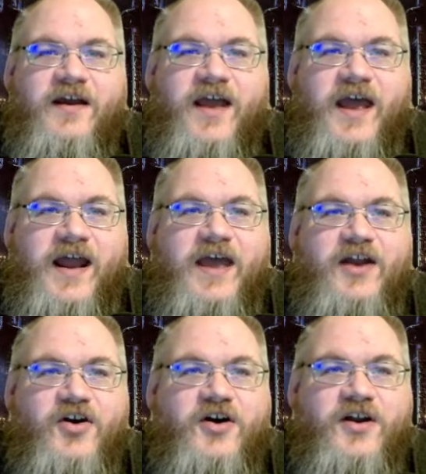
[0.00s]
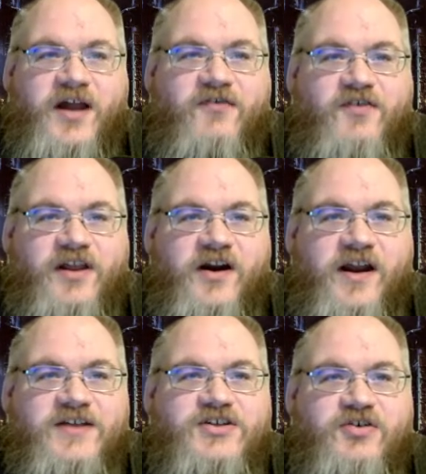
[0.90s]
and i had heard enough
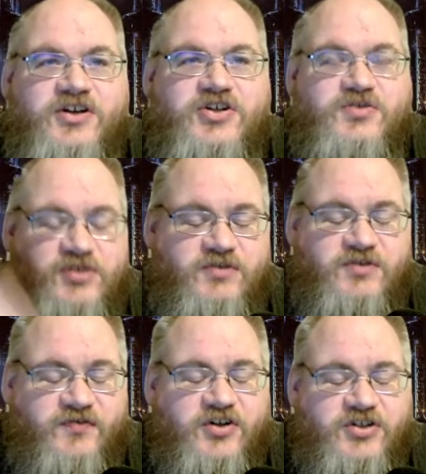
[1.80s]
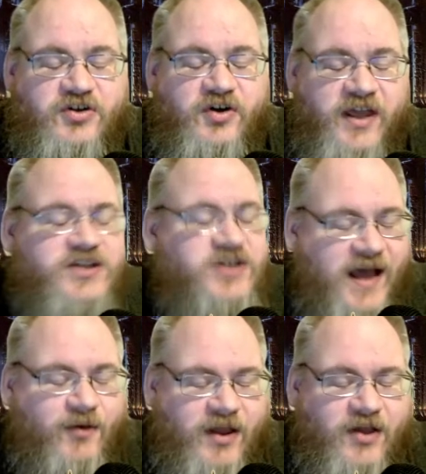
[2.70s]
clarinet screeches when she was first learning it she
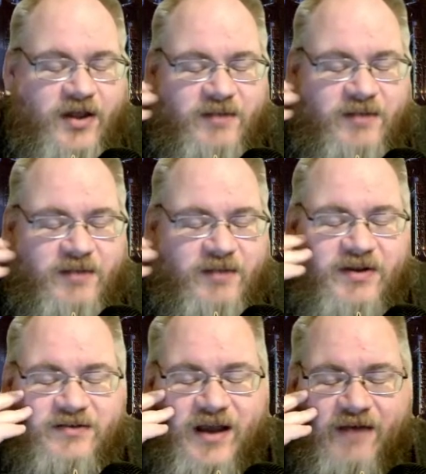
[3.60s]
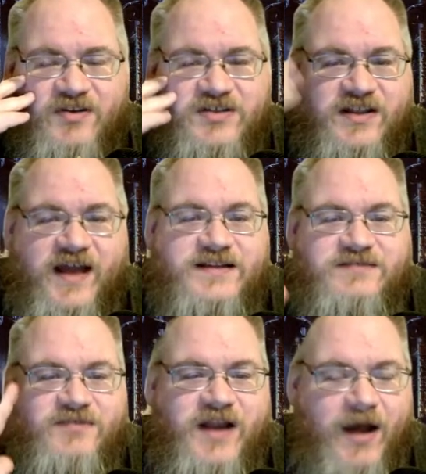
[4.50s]
got quite good but obviously that is
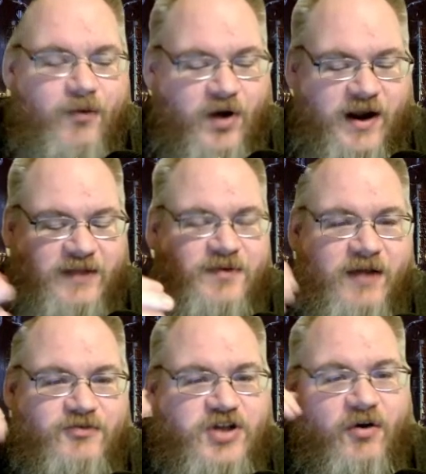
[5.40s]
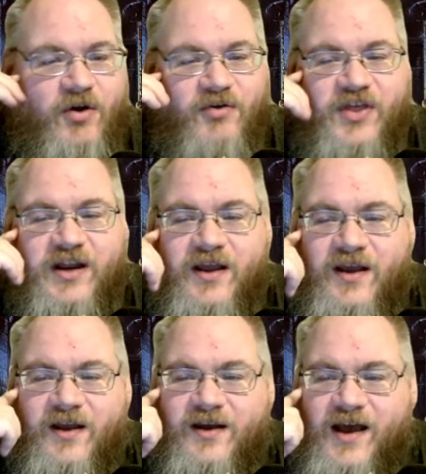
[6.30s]
not where i i was going with it
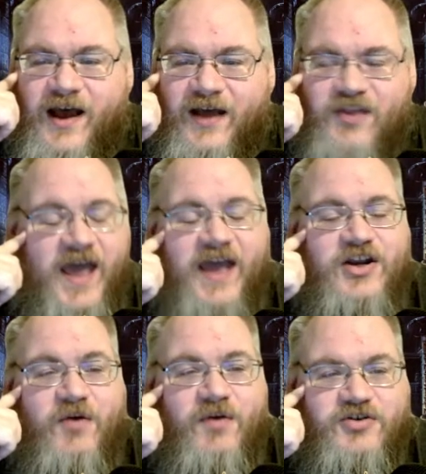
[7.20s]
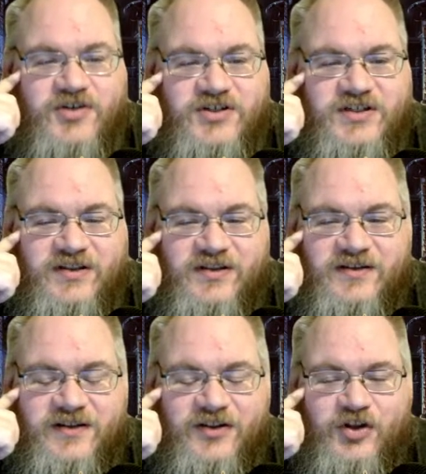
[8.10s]
uh, that i had no interest in the
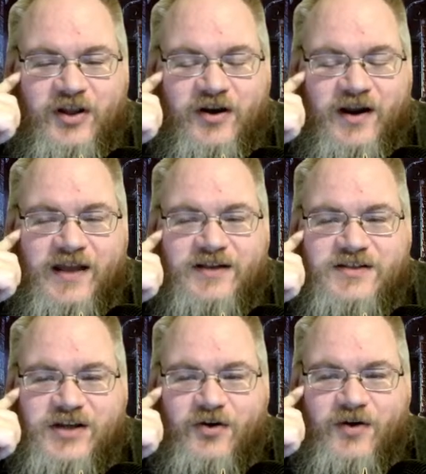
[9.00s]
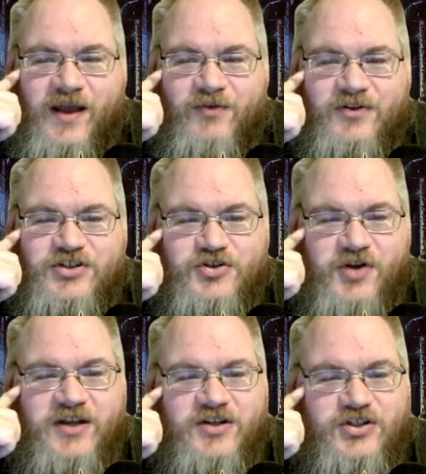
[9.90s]
in the clarinet so i went
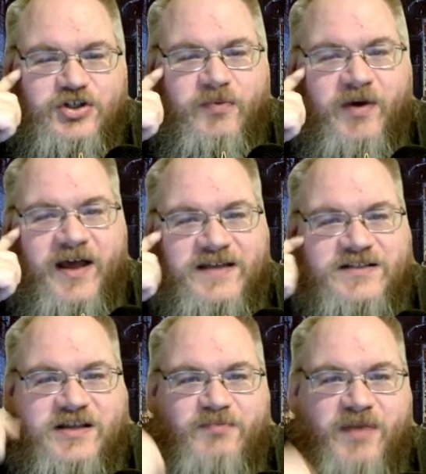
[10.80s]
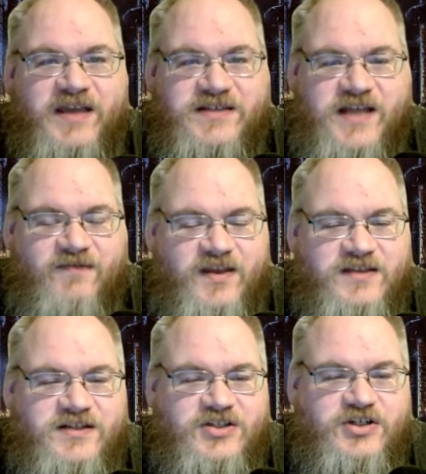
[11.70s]
straight to the tuba as the biggest
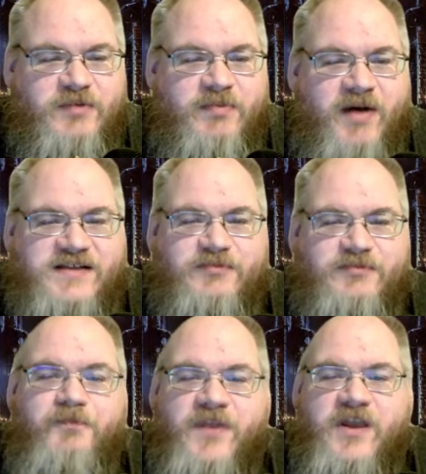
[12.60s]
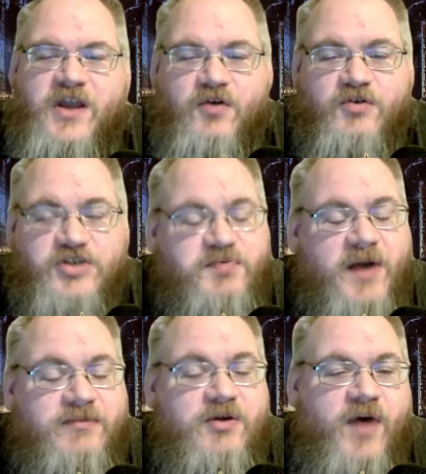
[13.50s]
heaviest instrument possible which is
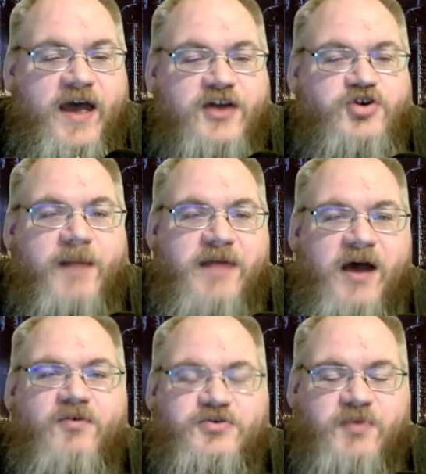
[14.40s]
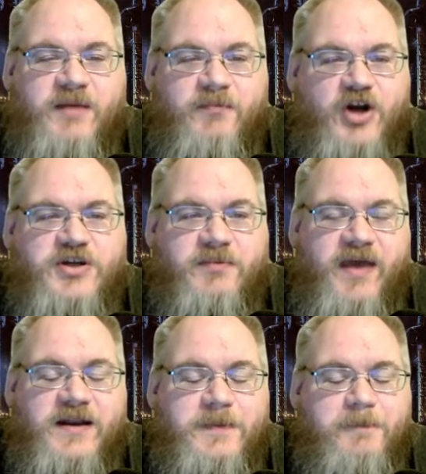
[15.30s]
probably why i dropped out once we hit marching
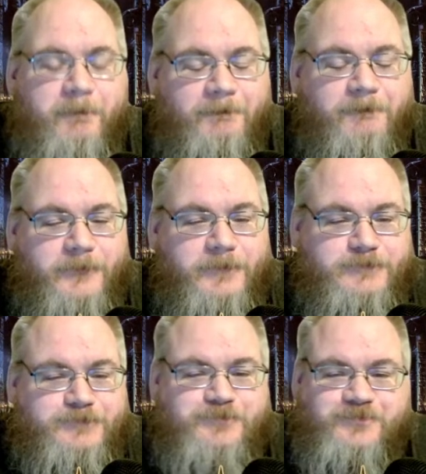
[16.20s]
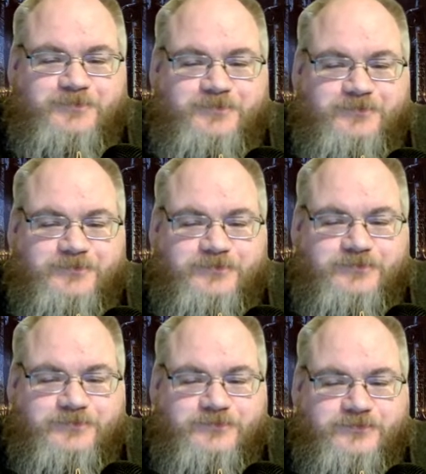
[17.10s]
band so in your
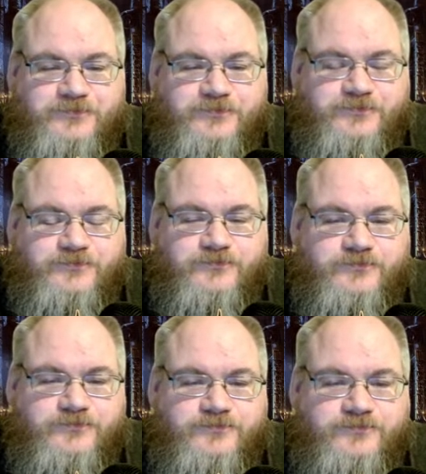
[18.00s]
um you know recollection of